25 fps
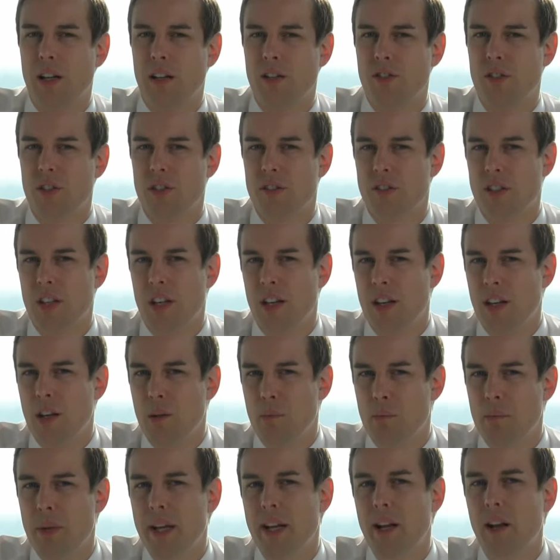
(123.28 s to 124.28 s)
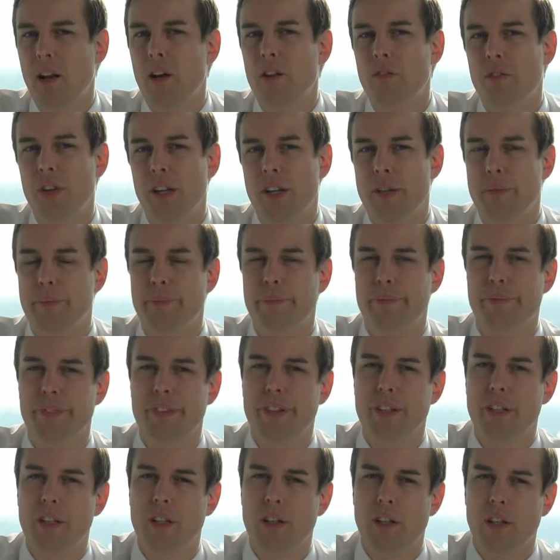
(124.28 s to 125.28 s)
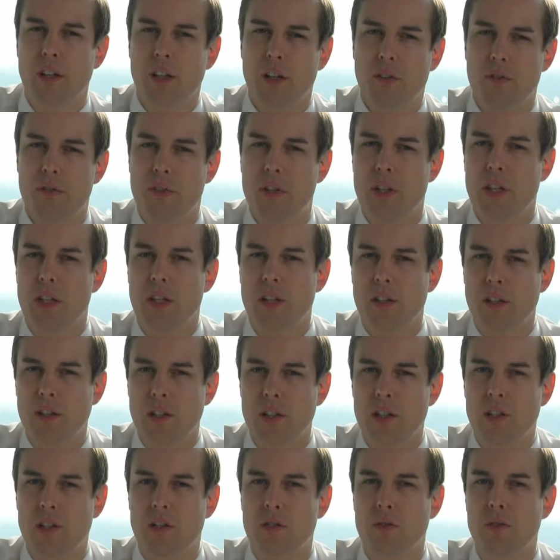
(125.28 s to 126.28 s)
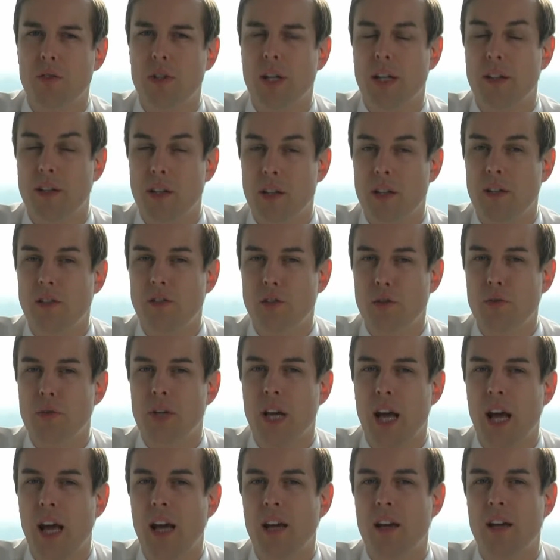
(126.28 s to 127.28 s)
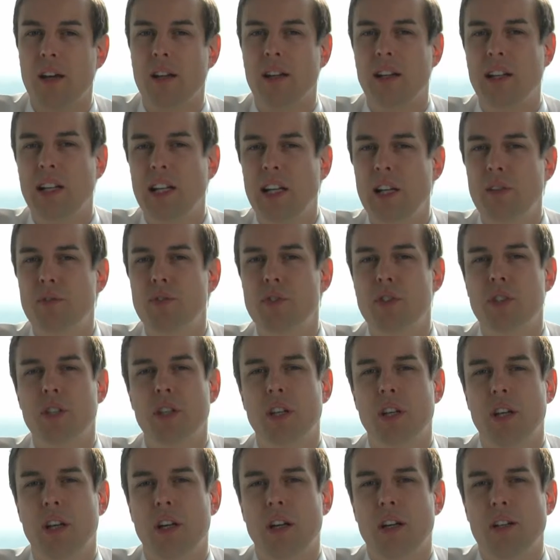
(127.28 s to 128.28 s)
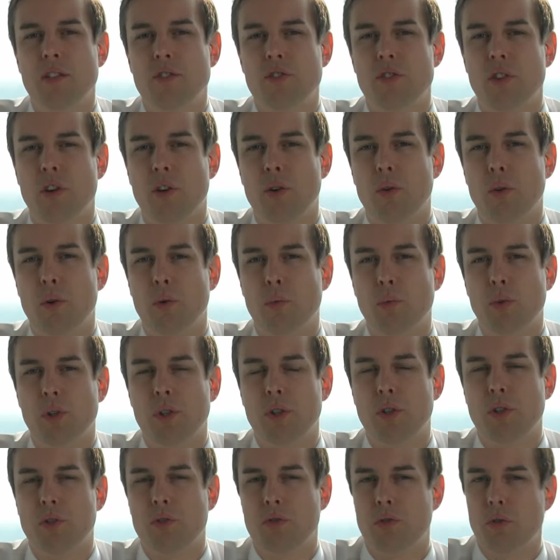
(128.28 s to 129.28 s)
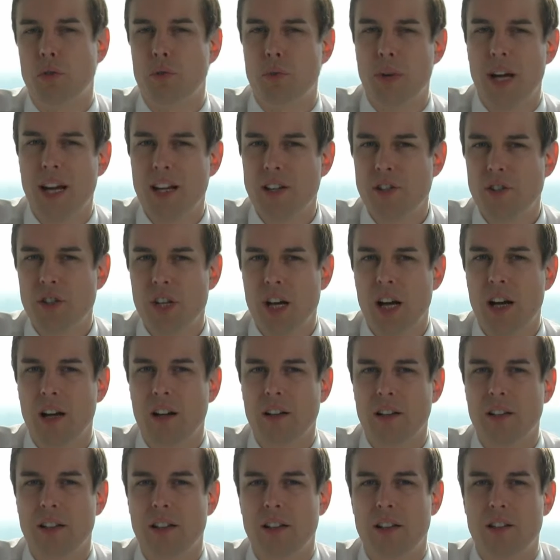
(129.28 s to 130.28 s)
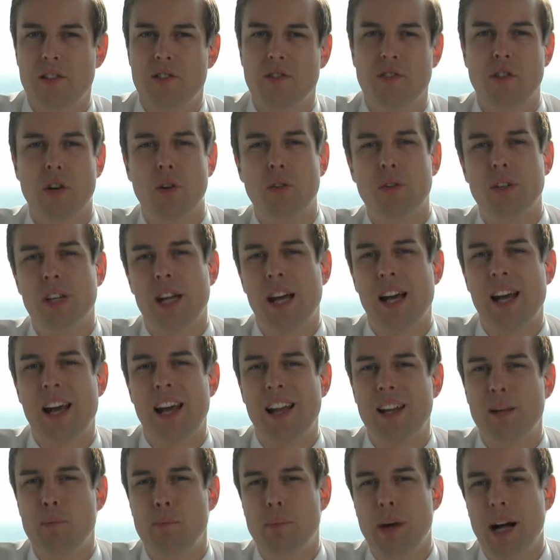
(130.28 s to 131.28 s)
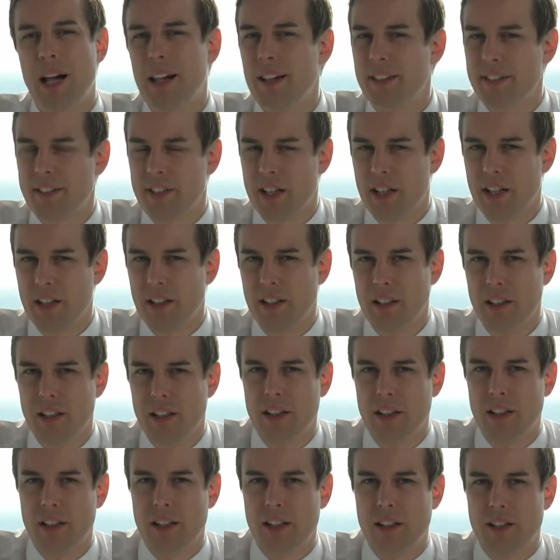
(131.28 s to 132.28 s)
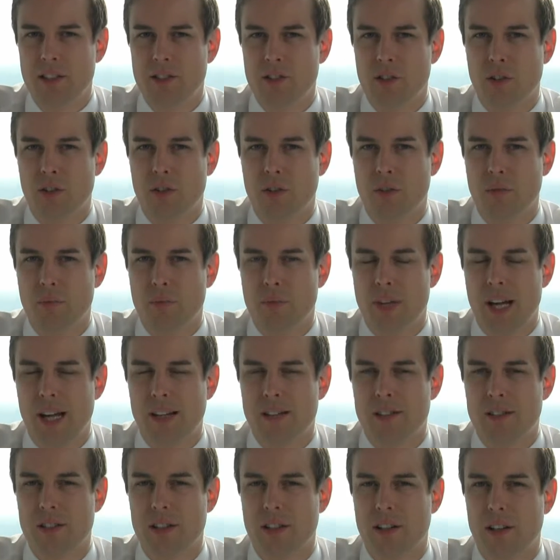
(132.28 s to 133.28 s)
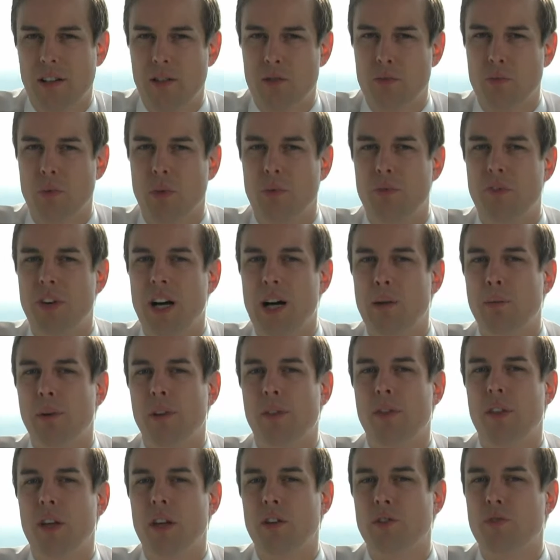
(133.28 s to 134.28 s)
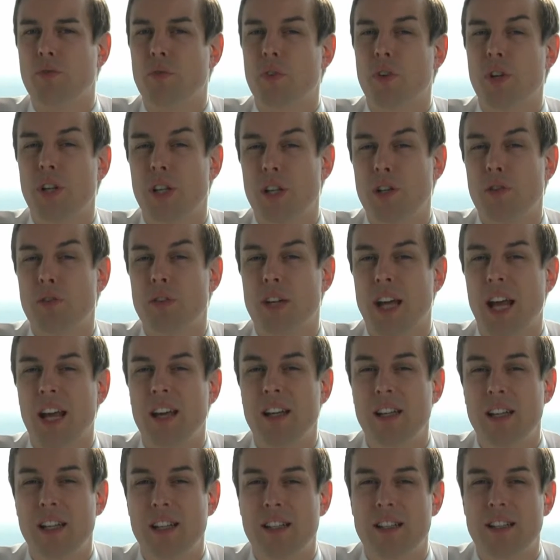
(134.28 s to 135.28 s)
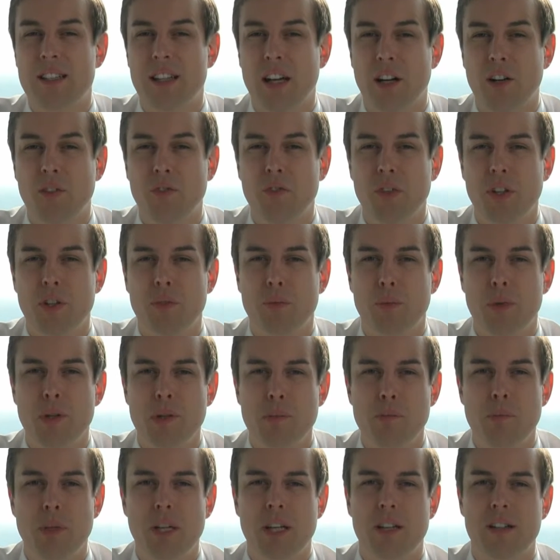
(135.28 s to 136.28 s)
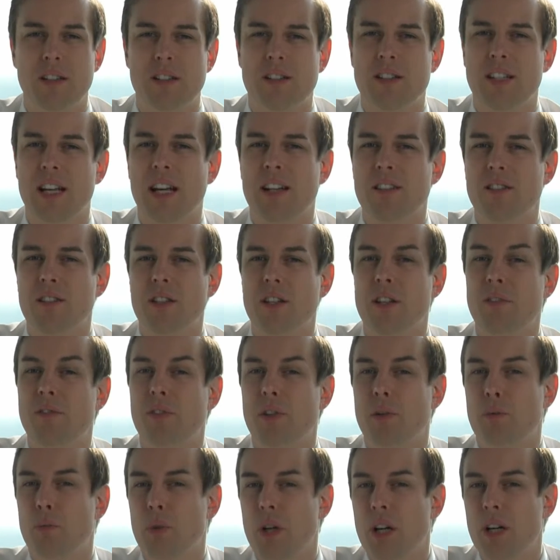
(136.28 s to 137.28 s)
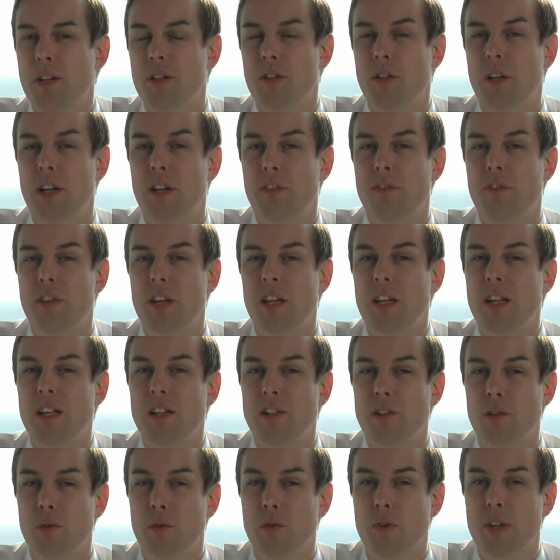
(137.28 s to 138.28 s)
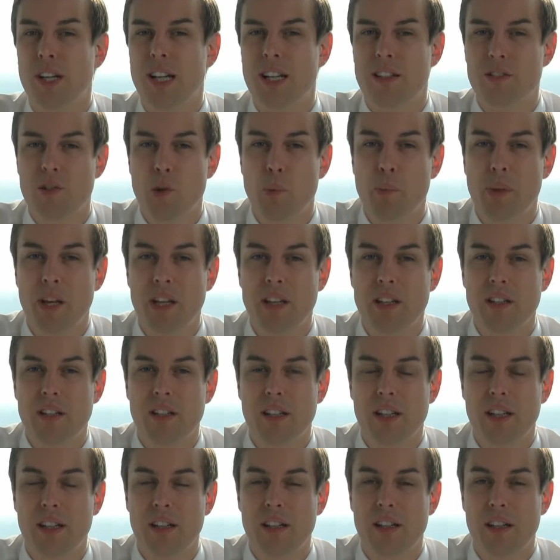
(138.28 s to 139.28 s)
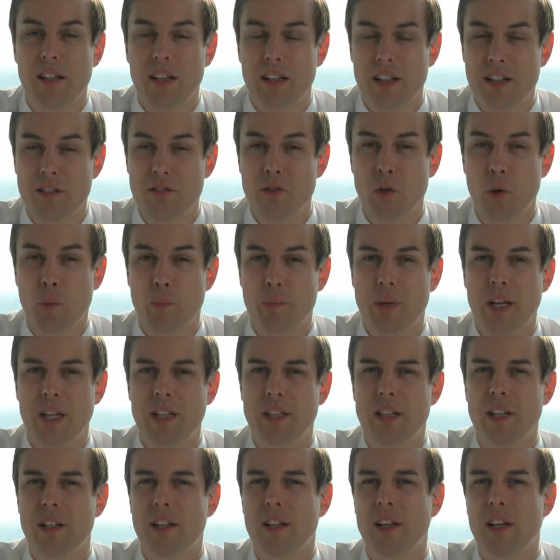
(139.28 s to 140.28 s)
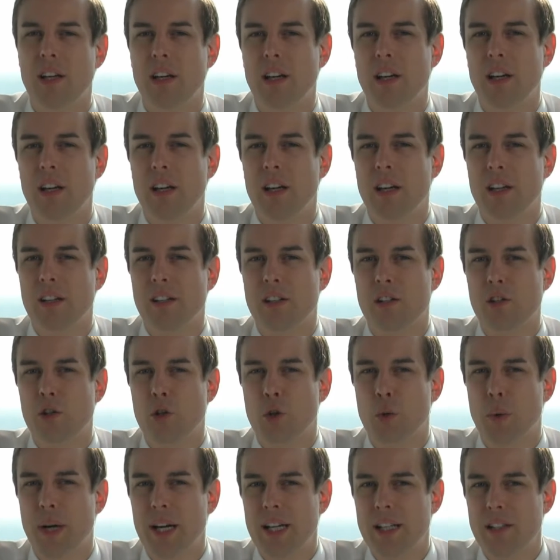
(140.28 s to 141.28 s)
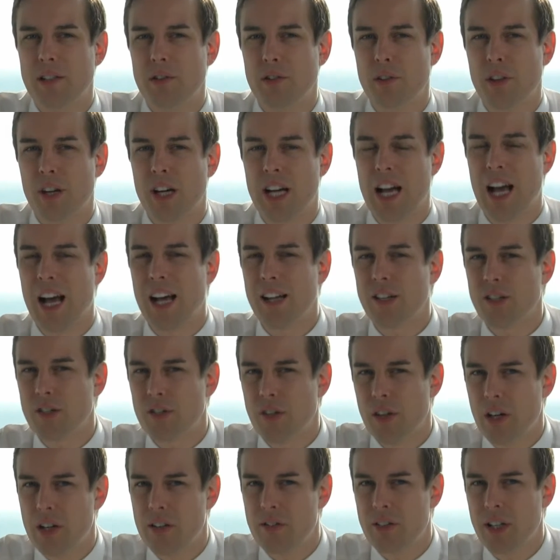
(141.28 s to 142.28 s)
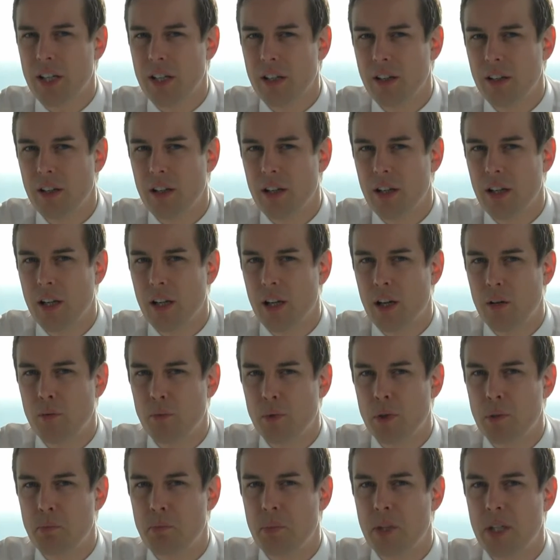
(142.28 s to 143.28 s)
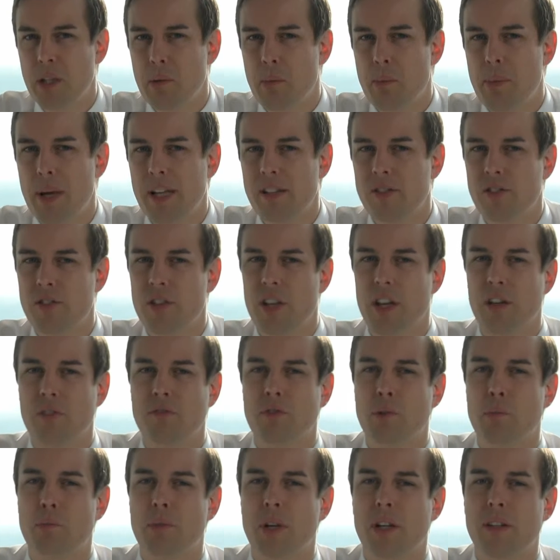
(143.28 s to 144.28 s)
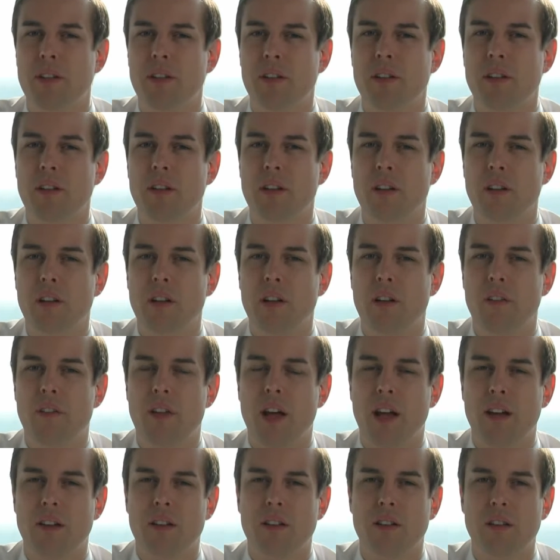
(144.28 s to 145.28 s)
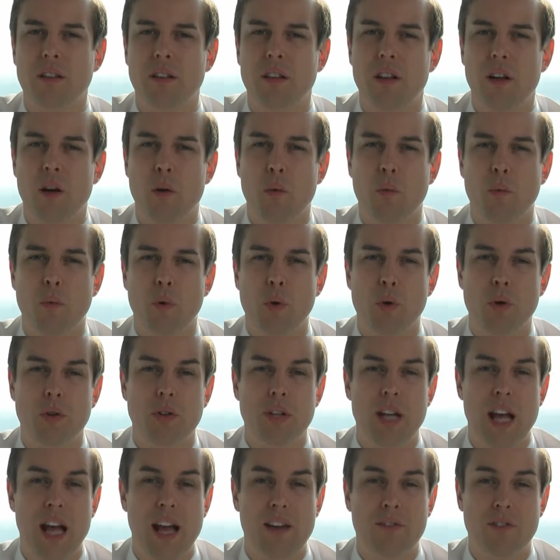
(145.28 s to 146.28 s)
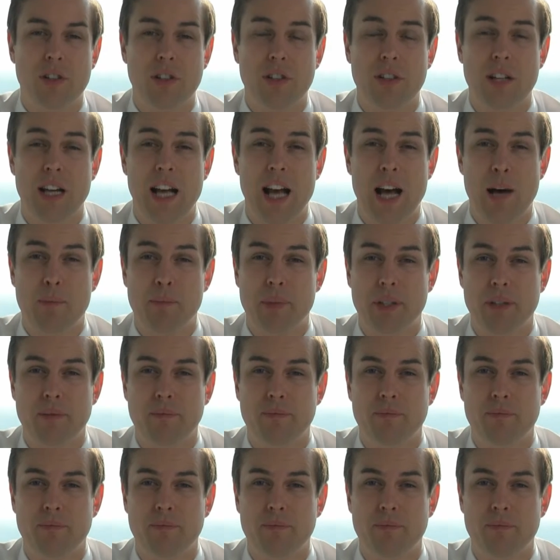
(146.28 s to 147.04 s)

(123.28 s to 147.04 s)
just in the middle of it. If the UK leaves, so would Croatia, Estonia and Malta. So that's at least what Faber thinks. For the UK itself, it wouldn't be a disaster if it were to leave the EU. In his opinion, it is quite to the contrary. It would be the best thing for Britain that could ever happen.